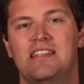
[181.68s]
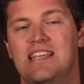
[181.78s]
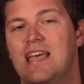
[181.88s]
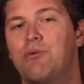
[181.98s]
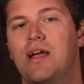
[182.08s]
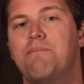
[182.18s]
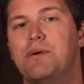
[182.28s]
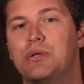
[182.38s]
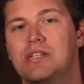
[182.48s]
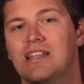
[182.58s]
See, Abraham
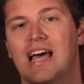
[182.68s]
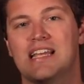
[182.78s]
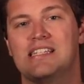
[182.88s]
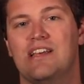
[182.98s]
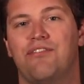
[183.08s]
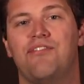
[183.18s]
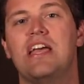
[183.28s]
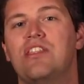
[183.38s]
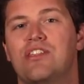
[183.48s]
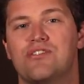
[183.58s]
built a legacy of
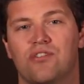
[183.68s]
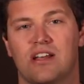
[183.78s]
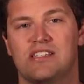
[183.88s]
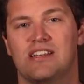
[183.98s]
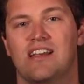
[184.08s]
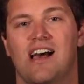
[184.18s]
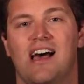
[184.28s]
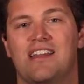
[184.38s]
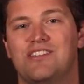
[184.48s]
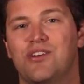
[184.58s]
faith and trust in
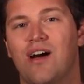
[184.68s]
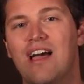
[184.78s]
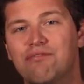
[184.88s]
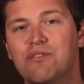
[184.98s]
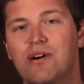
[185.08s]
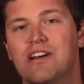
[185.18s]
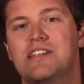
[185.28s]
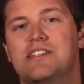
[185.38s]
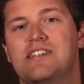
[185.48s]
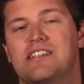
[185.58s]
God, and so everywhere
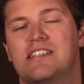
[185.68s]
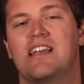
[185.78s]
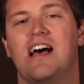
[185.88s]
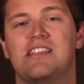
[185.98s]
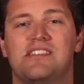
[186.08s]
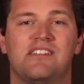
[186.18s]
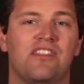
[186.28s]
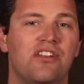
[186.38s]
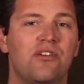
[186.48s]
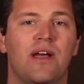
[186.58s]
he's discussed in
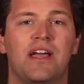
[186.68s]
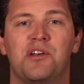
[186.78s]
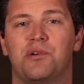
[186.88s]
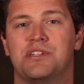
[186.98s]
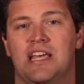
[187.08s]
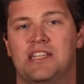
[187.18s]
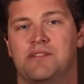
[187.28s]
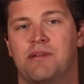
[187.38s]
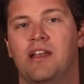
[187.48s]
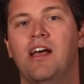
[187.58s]
the New and Old
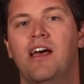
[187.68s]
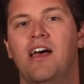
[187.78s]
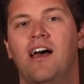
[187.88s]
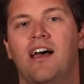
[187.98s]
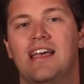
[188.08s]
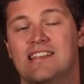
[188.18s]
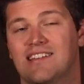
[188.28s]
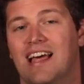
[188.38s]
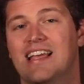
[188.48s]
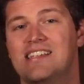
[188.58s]
Testament, his
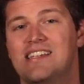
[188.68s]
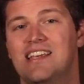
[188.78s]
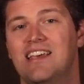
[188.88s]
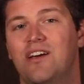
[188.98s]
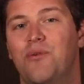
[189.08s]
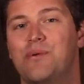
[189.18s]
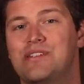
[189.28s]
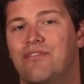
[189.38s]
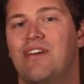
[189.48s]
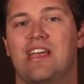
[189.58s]
legacy
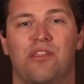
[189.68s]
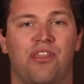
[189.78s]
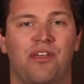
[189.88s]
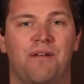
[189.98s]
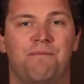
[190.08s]
was faith.